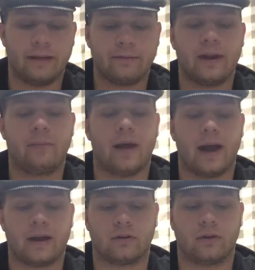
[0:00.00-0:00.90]

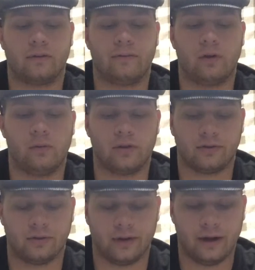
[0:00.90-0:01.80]
impact on film
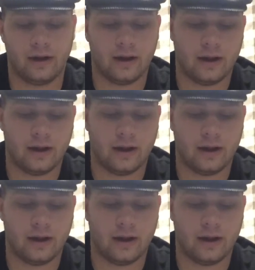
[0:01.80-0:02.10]
history.